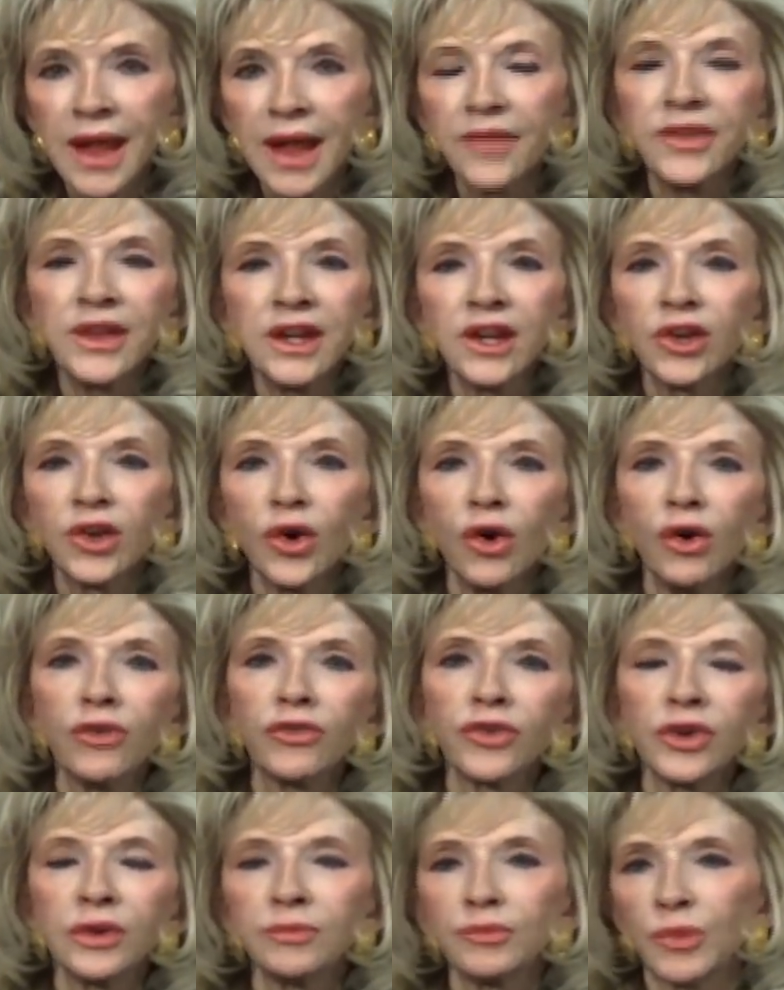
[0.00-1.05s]
And then he'd go
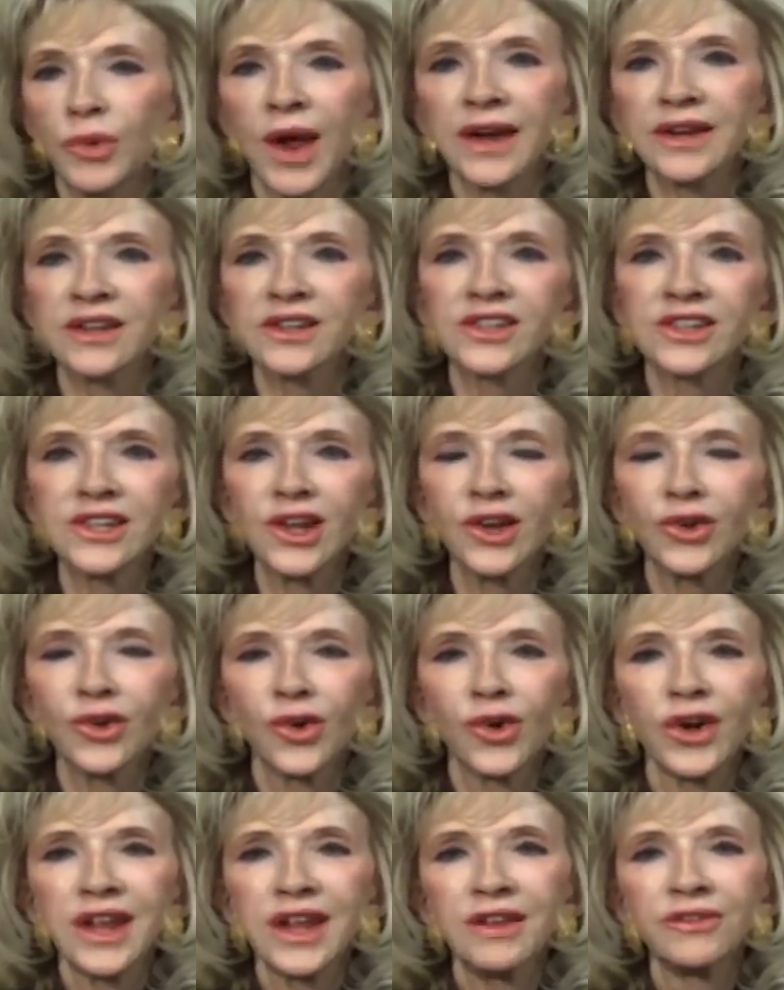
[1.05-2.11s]
over and practice the
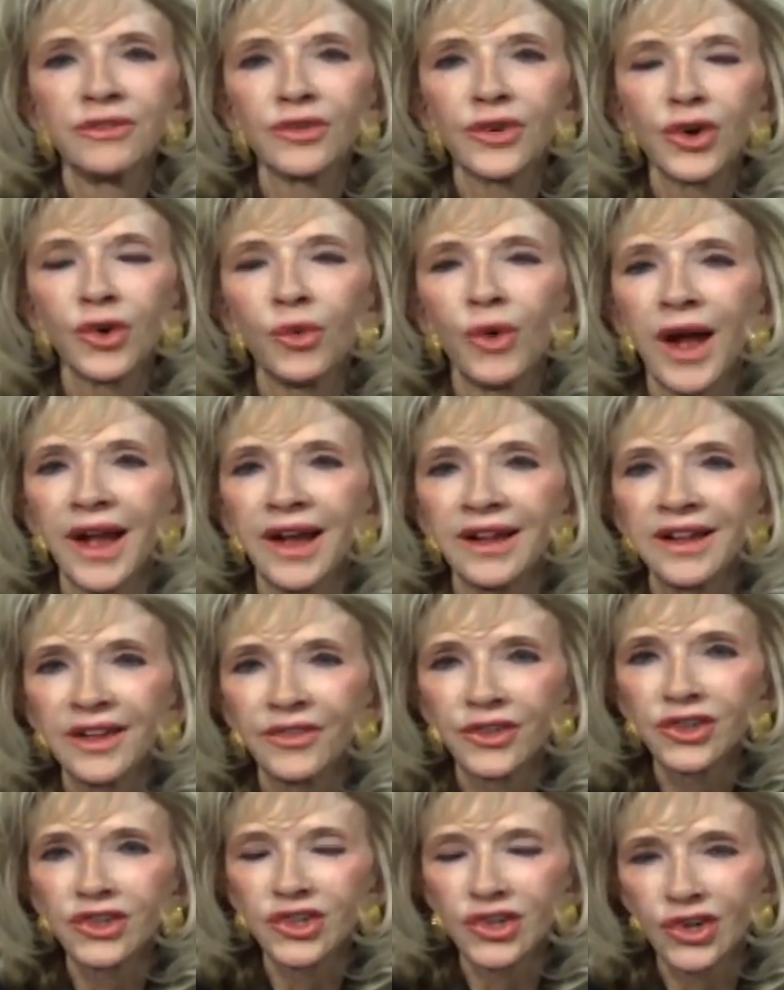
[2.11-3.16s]
accordion for a while
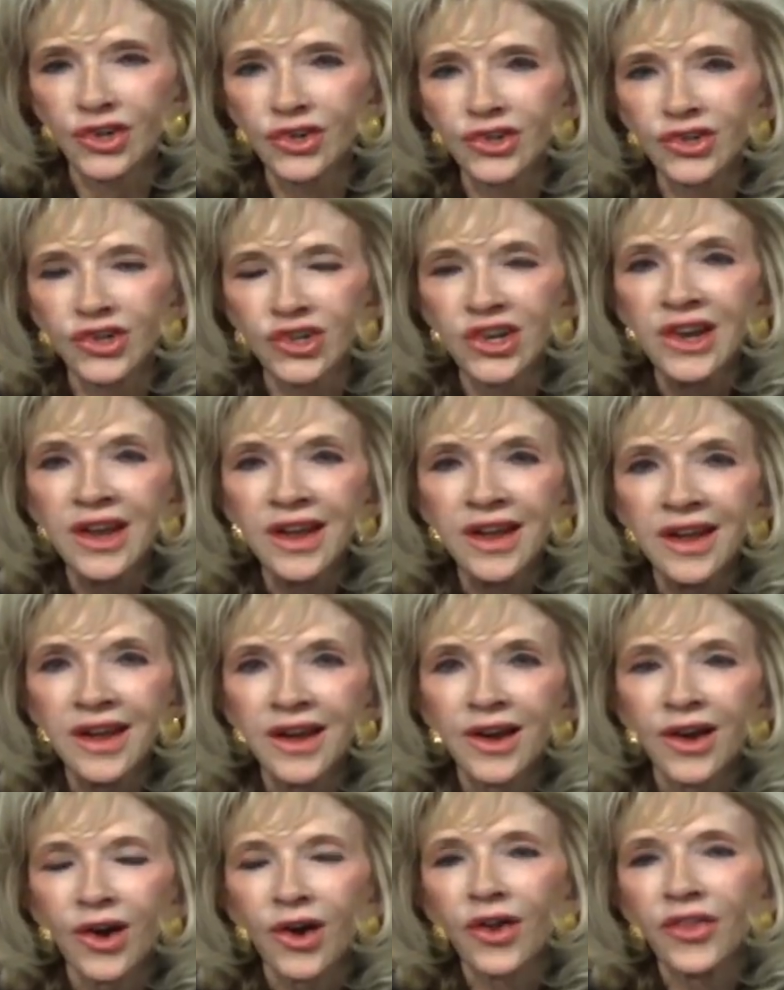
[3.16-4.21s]
at the church
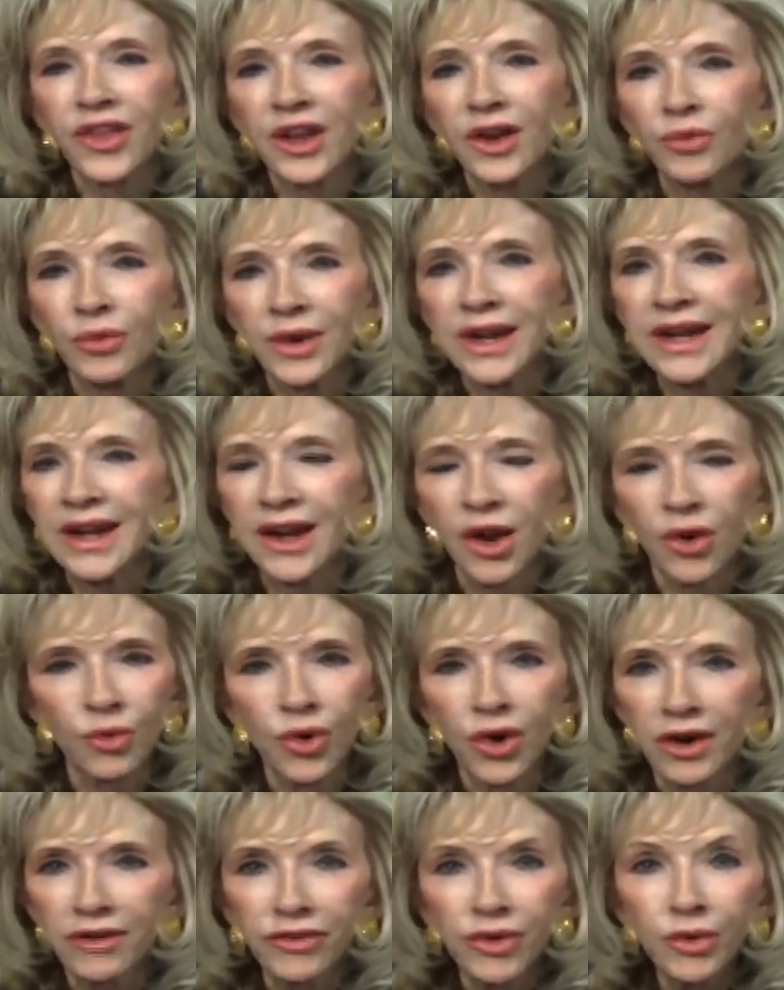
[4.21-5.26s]
or the arena or
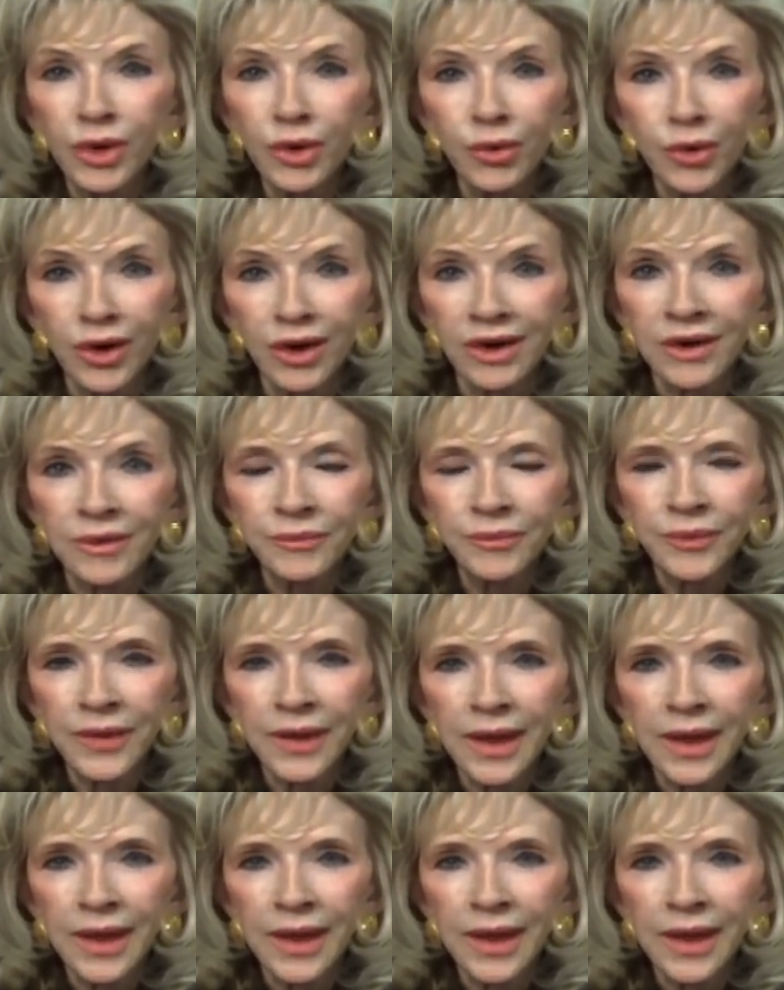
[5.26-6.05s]
wherever we were.